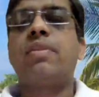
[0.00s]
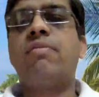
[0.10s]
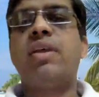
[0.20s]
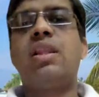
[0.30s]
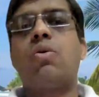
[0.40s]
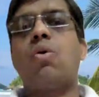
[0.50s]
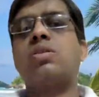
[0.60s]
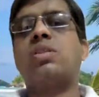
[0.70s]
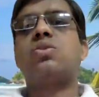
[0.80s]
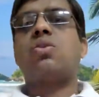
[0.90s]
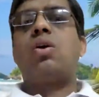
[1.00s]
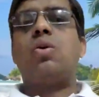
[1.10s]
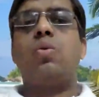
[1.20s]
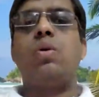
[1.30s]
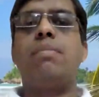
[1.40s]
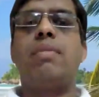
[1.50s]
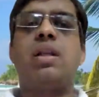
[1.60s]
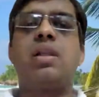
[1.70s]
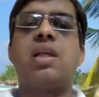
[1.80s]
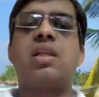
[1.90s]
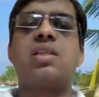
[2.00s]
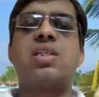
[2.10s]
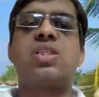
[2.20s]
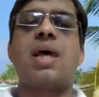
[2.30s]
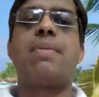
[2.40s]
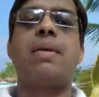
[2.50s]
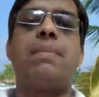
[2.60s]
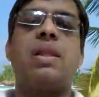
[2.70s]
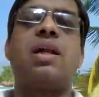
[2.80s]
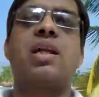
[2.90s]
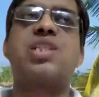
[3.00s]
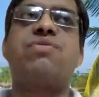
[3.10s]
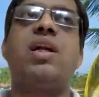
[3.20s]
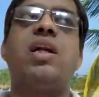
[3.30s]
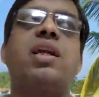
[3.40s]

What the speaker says: When the cause is not known, but there is stabbing pain that is felt,